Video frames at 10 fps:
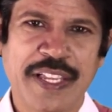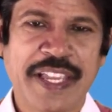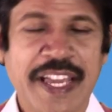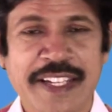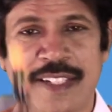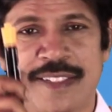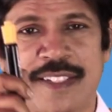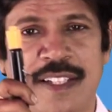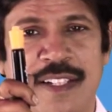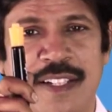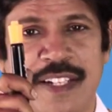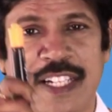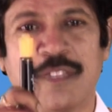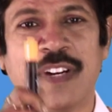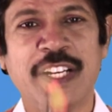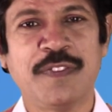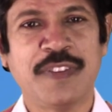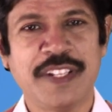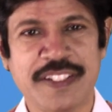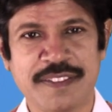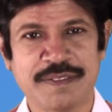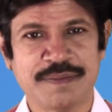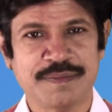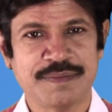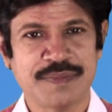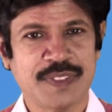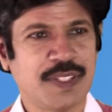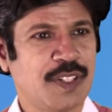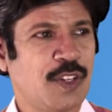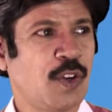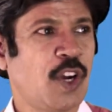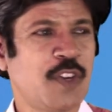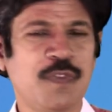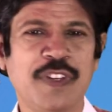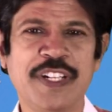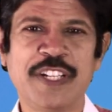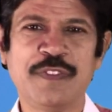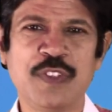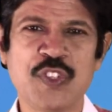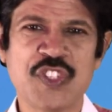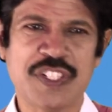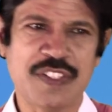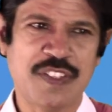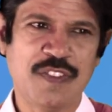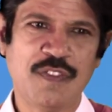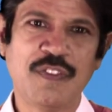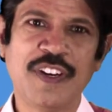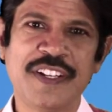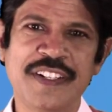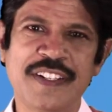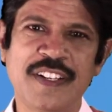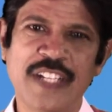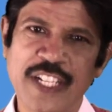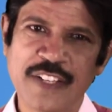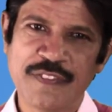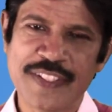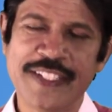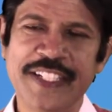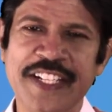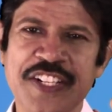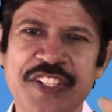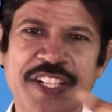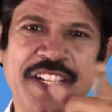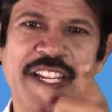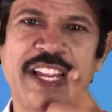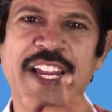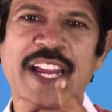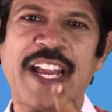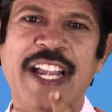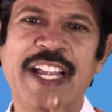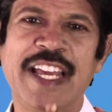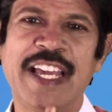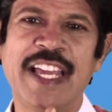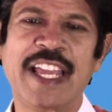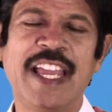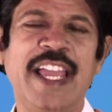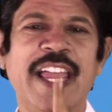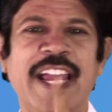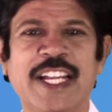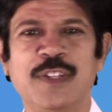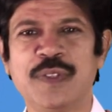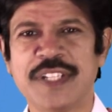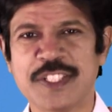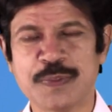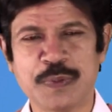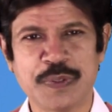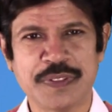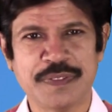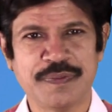Carriers are required for, not for diffusion, for facilitated and active transport.